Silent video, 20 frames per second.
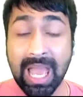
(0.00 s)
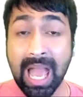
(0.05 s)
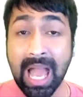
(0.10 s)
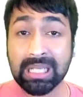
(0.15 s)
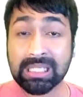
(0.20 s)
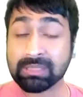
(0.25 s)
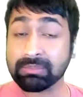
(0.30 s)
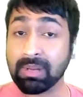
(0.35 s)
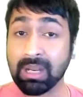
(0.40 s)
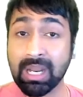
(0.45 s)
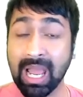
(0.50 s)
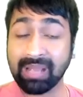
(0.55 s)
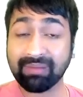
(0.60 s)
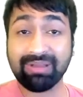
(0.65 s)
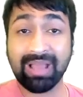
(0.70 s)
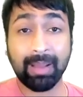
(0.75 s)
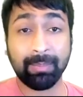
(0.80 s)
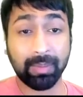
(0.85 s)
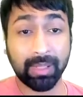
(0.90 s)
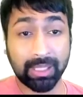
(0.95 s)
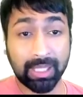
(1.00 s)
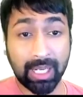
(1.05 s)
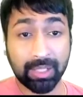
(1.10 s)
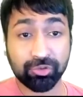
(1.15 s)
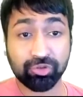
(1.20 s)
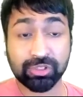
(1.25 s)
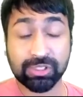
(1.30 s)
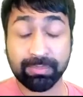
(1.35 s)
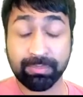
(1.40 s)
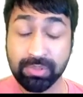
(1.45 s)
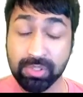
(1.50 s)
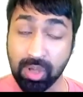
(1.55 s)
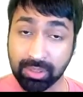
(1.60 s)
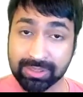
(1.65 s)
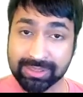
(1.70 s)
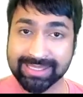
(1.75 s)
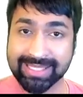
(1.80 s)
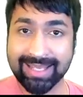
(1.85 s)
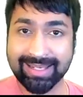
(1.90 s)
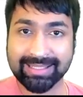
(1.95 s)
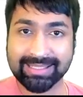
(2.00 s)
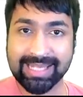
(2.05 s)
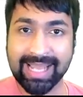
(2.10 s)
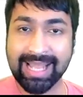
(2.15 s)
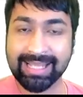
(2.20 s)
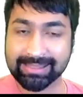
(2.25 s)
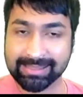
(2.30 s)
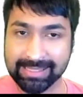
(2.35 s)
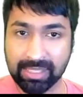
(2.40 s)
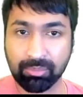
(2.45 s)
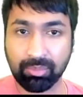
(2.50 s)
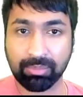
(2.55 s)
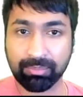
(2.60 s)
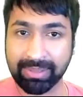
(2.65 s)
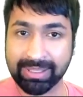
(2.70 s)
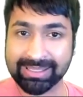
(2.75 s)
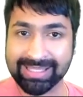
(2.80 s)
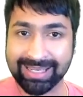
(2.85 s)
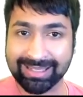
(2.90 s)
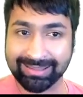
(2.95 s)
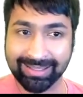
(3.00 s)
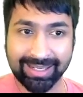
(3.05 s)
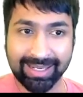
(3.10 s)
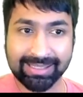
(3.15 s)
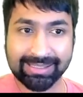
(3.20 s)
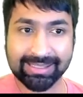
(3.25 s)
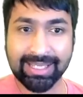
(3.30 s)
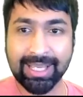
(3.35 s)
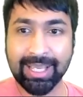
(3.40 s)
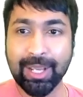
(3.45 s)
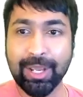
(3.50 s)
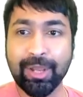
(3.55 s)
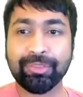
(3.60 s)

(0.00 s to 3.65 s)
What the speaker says: and may have applications beyond Senet and SQL-based analytics,